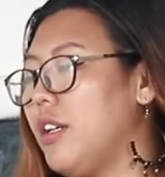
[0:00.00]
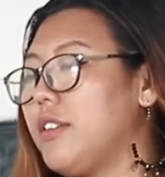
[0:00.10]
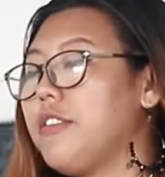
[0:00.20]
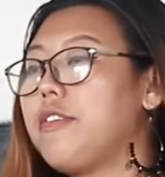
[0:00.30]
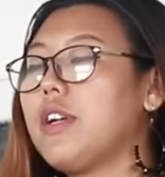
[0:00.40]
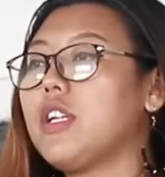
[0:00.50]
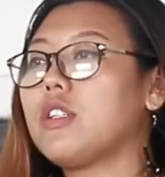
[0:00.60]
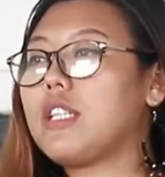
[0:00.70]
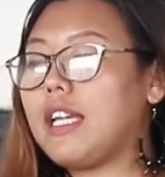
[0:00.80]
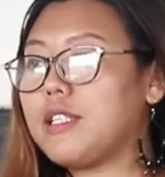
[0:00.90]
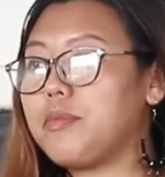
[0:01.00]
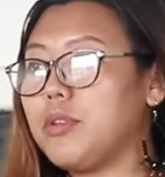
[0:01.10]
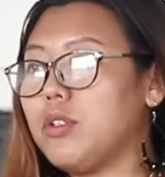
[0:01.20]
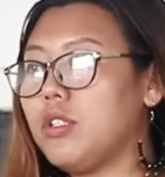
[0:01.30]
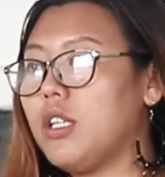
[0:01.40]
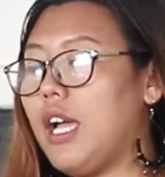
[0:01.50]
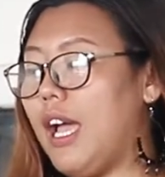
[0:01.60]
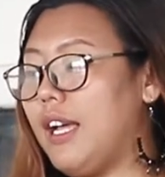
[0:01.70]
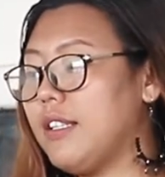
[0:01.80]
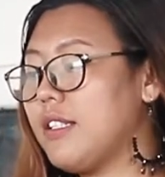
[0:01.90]
refer your textbook
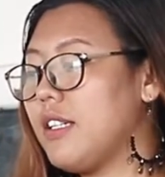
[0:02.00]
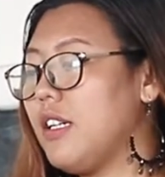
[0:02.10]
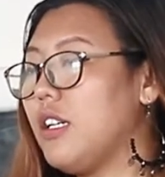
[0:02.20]
and